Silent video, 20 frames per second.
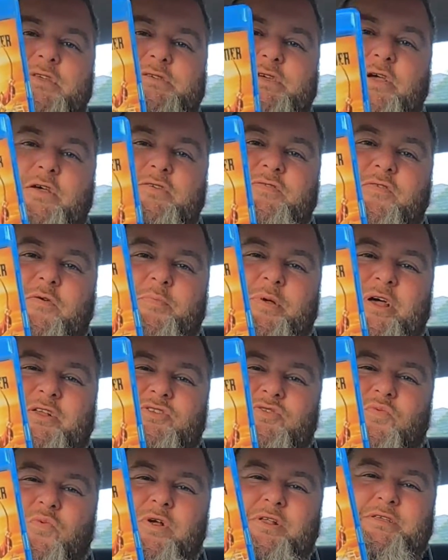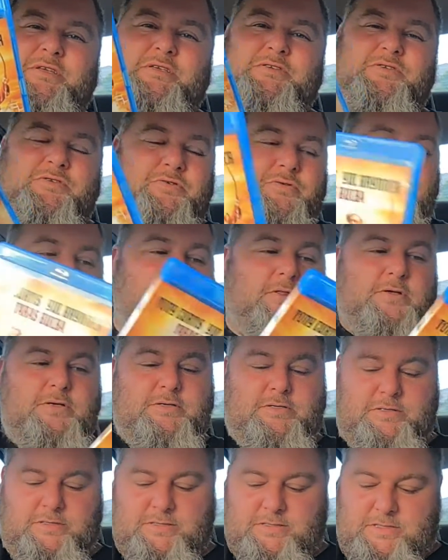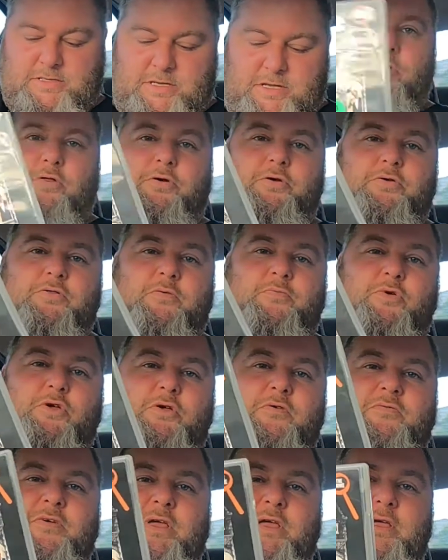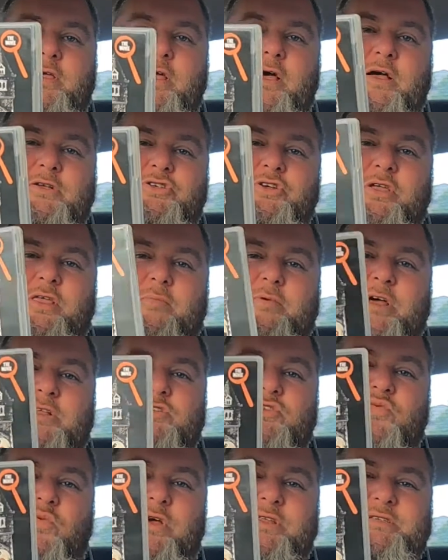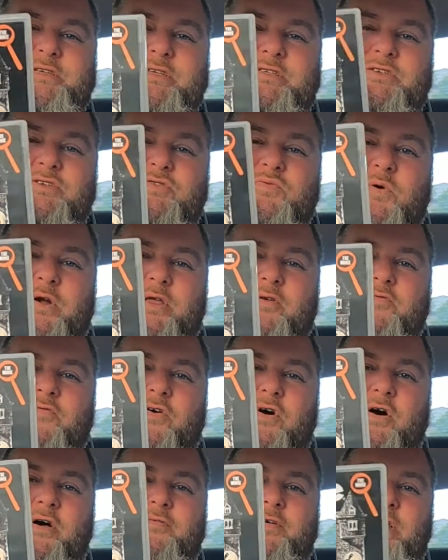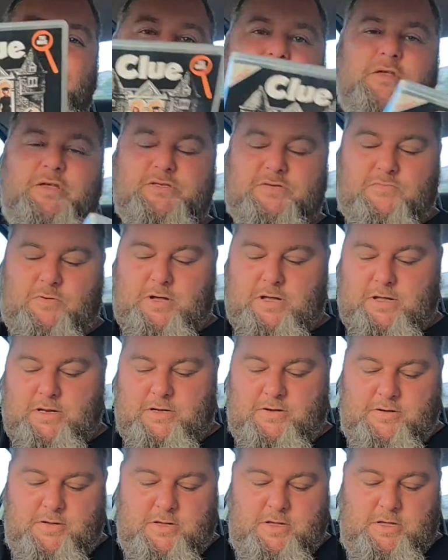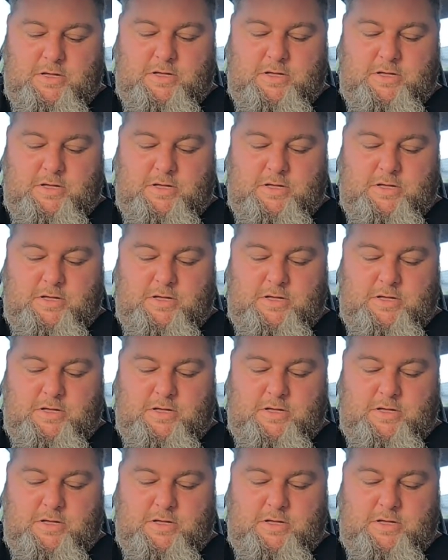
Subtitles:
This goes for about $22. Clue, the movie, should get about 20 to 25 out of this one.